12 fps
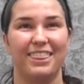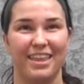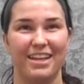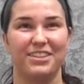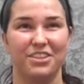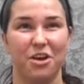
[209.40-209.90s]
I
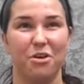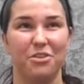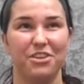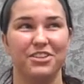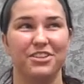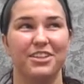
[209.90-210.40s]
think so.
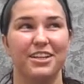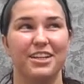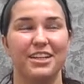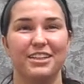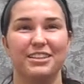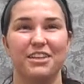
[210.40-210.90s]
There's
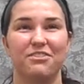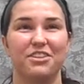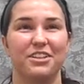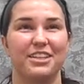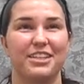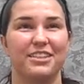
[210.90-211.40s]

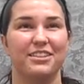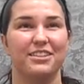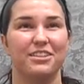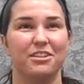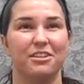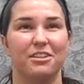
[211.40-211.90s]
definitely
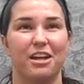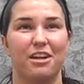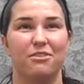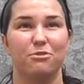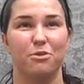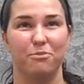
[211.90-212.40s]
still a lot
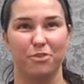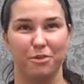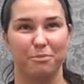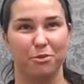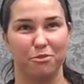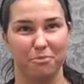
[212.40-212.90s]
of room for
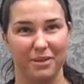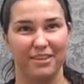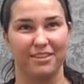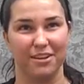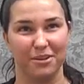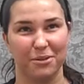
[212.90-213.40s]
improvement,
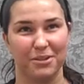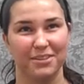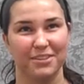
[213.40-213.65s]
though.